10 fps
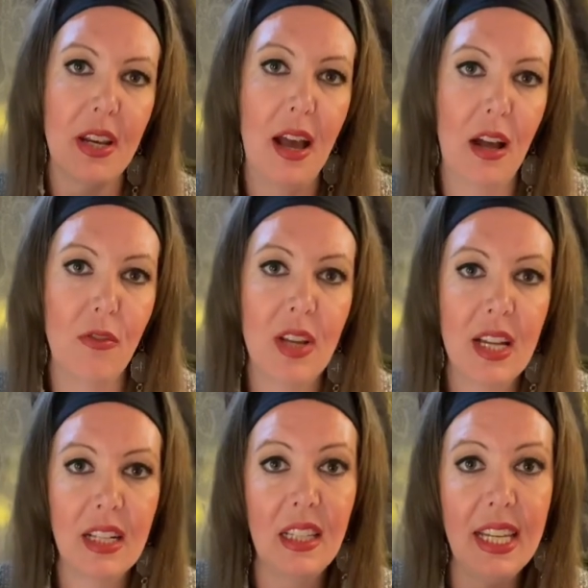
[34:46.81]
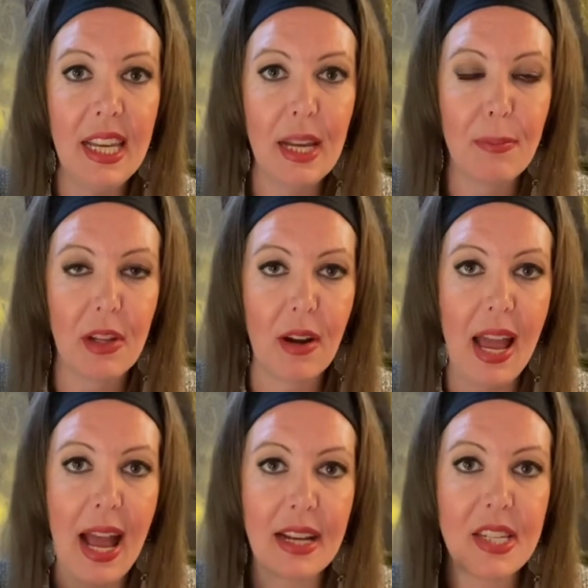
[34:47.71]
of cleaning up their
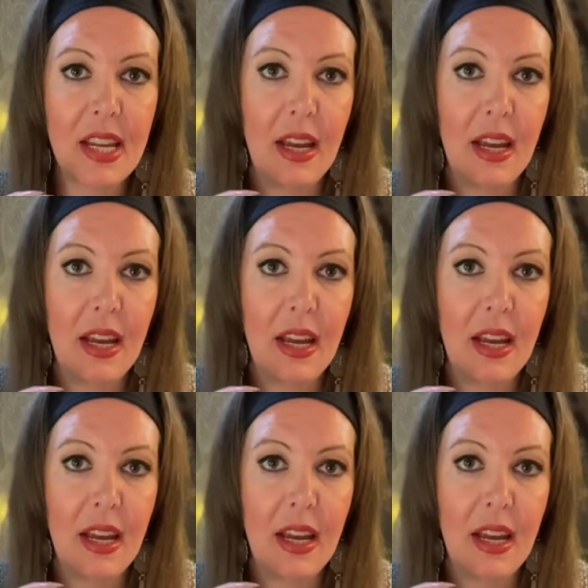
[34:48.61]
act,